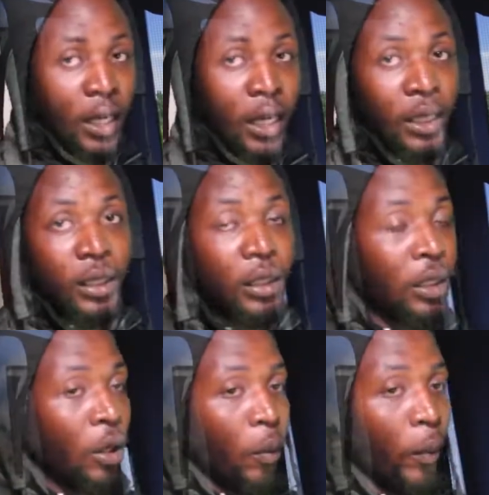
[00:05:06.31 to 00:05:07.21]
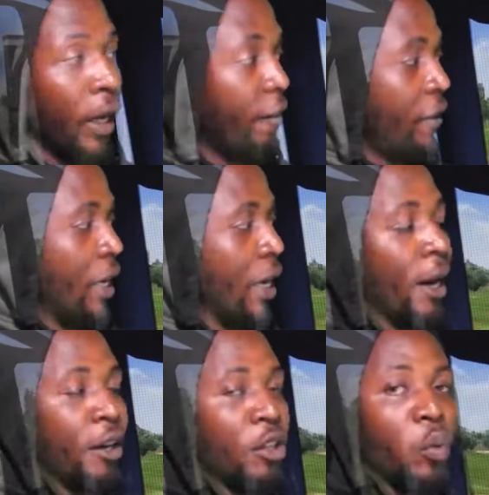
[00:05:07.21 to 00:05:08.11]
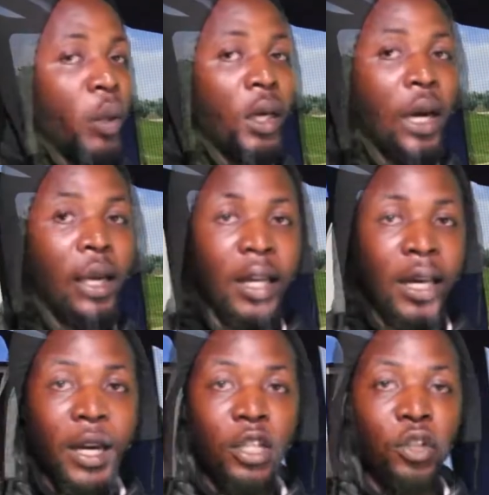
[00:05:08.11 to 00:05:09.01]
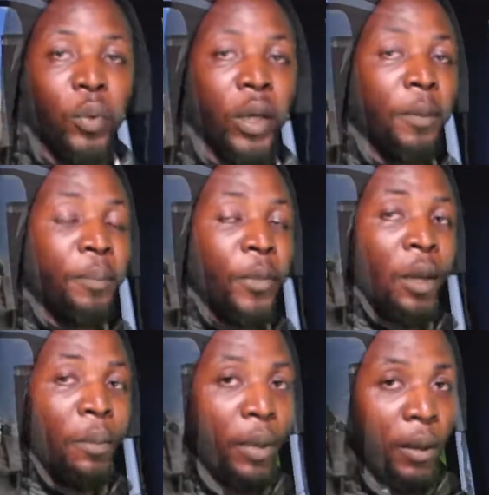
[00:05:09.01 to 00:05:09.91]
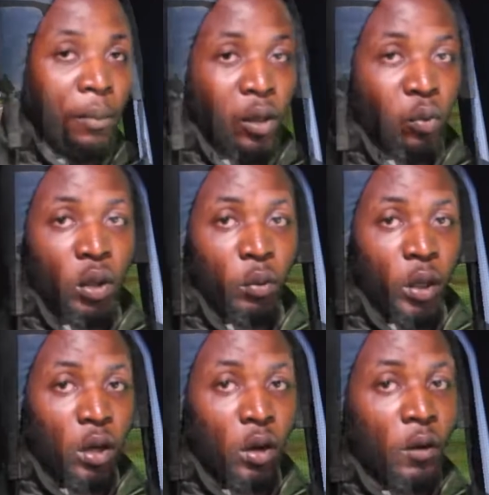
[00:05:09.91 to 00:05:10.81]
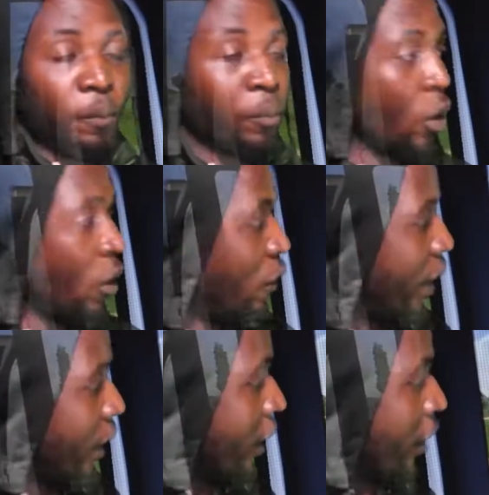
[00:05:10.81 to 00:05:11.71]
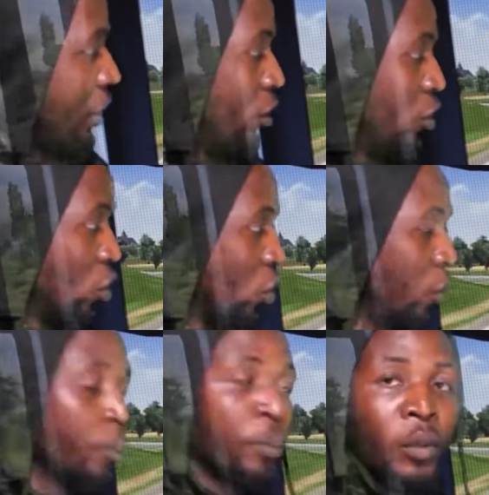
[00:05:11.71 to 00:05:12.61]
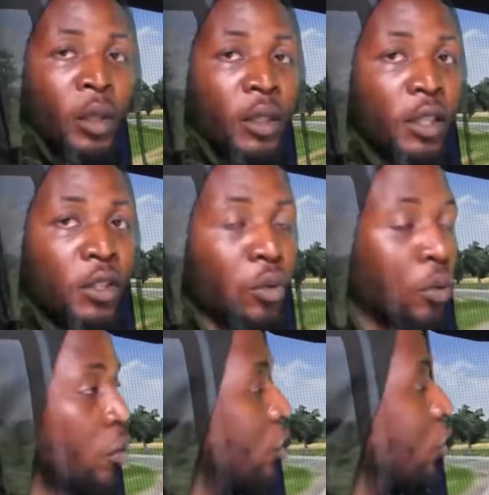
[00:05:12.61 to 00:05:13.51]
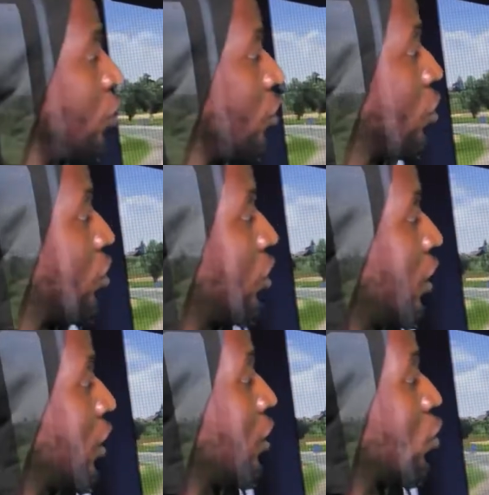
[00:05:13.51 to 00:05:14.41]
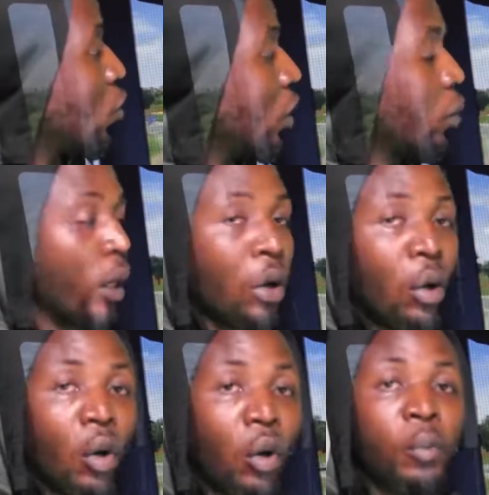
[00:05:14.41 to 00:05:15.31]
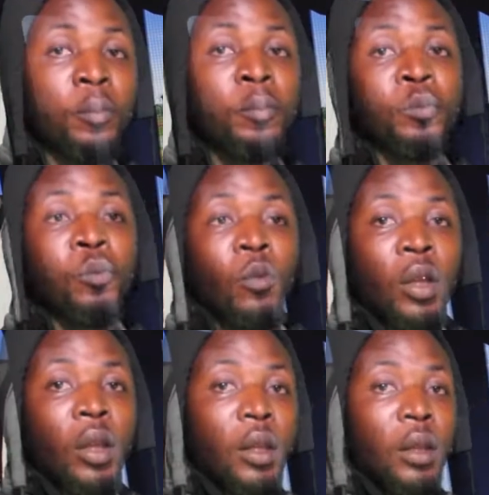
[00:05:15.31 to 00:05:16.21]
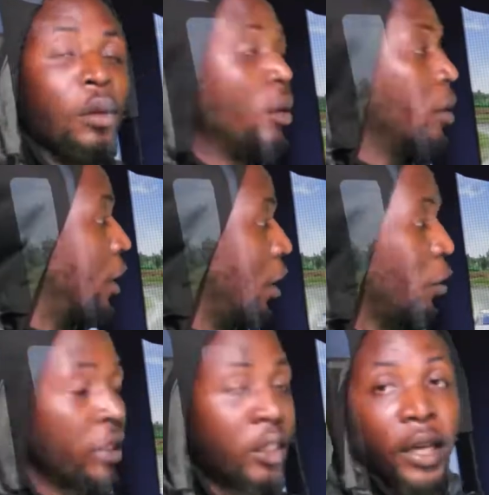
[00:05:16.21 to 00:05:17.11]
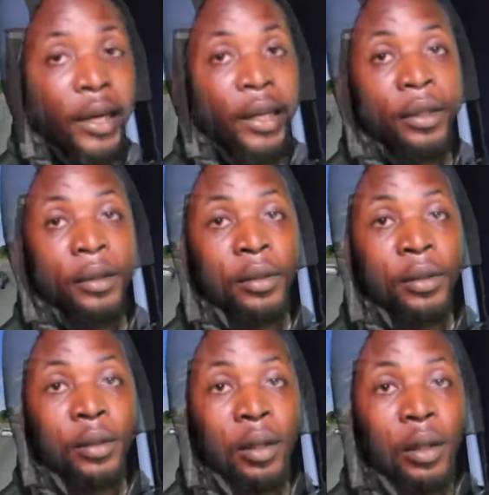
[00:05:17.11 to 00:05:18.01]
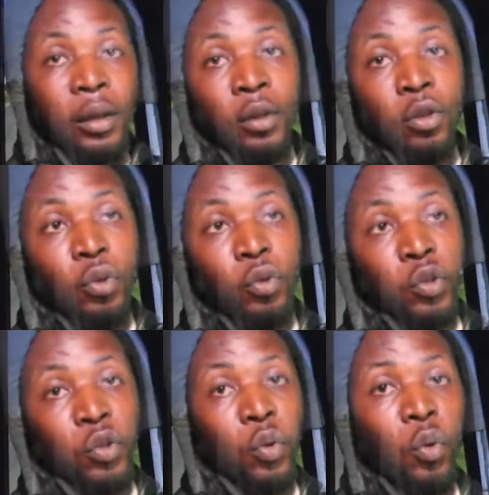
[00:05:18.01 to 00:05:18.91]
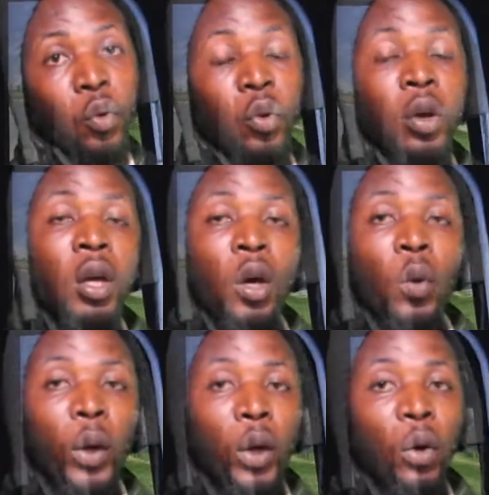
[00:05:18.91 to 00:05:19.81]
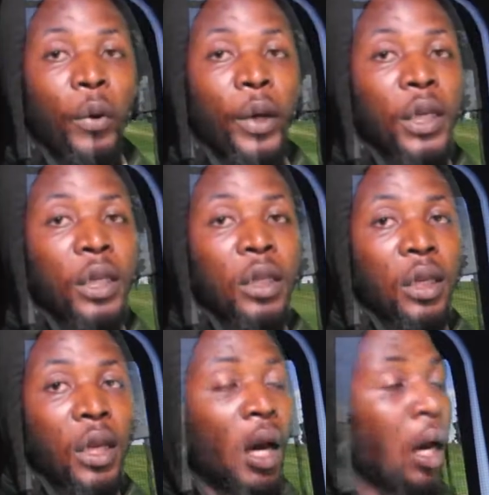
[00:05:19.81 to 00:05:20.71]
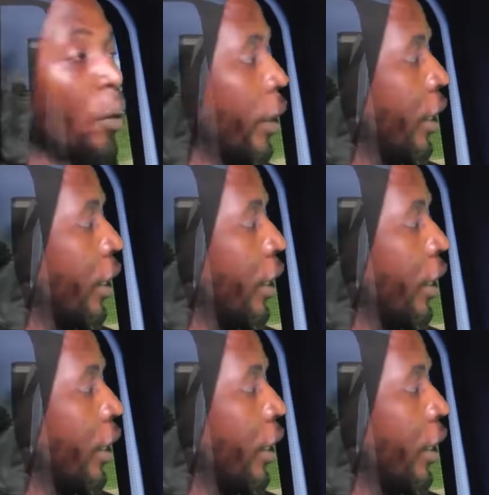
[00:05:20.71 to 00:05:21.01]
lane, we have the carriageway, and the carriageway permit what we call overtaking. So this road, this is what we call the ordinary road, or we call it the highway.